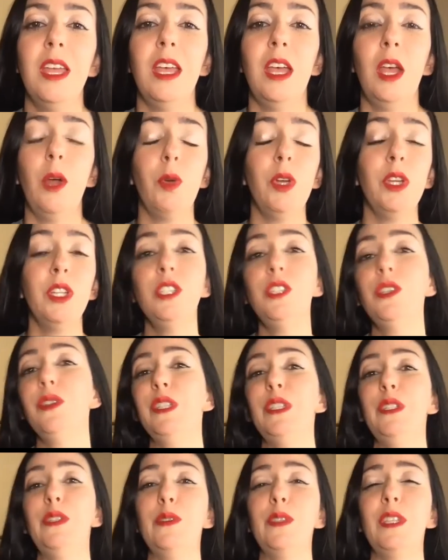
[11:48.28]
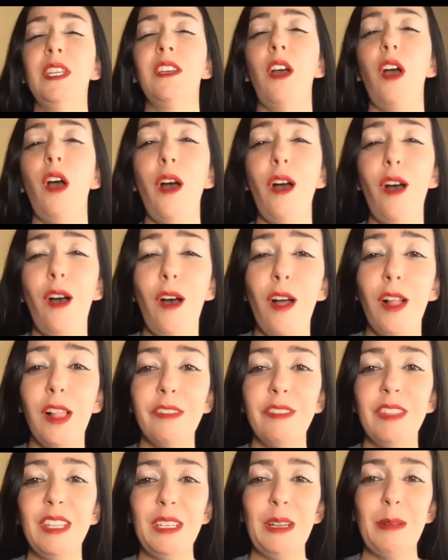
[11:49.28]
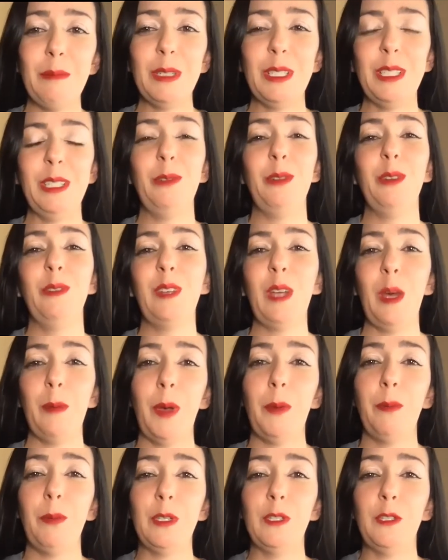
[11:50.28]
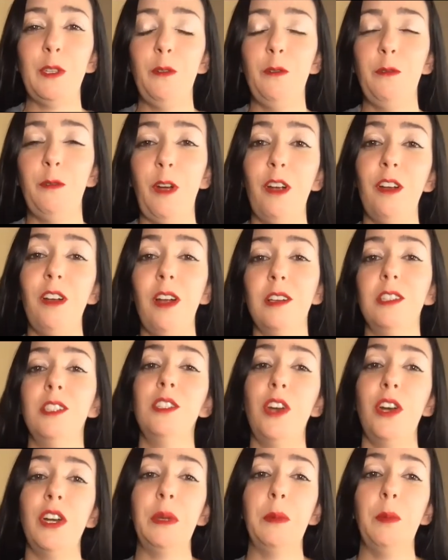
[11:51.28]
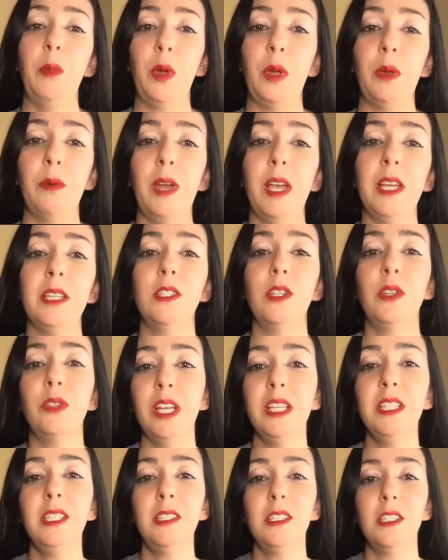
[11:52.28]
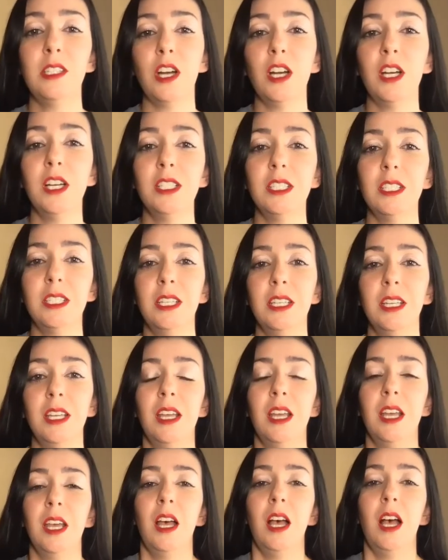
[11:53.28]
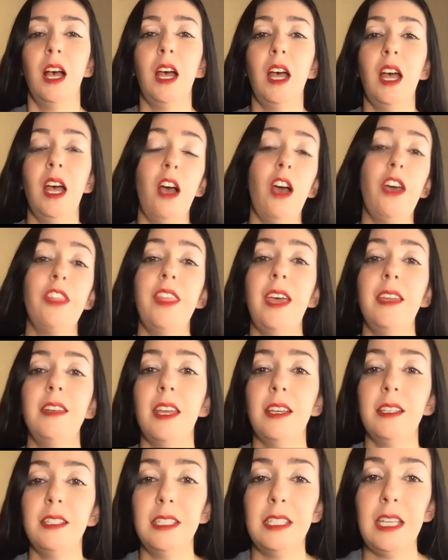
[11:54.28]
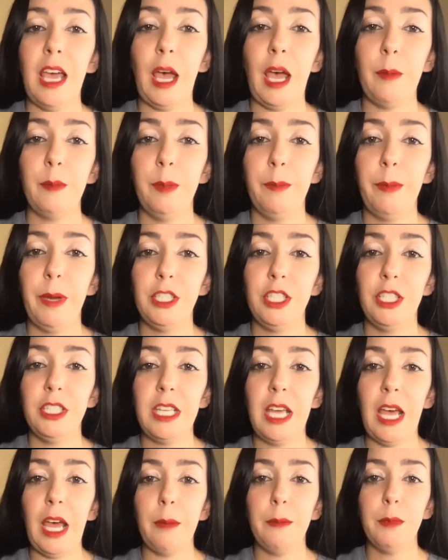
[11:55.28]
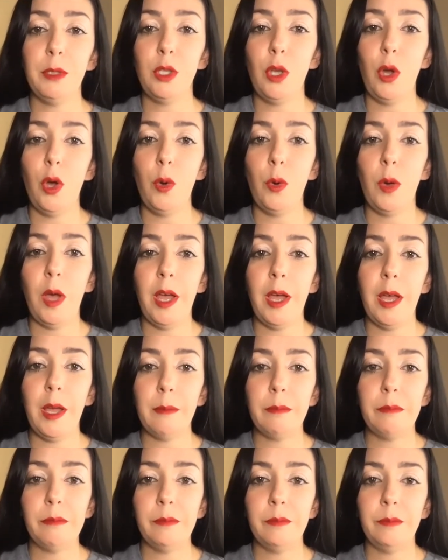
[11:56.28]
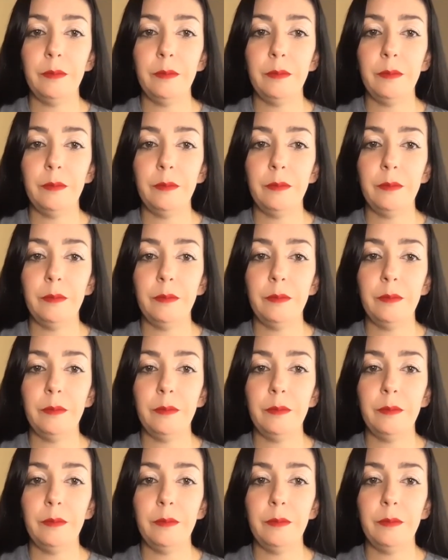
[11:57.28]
And we're going to do this using all of the numbers that we've come up with so far, our starting point, right? So let's start on that next tab, the budget tab. So let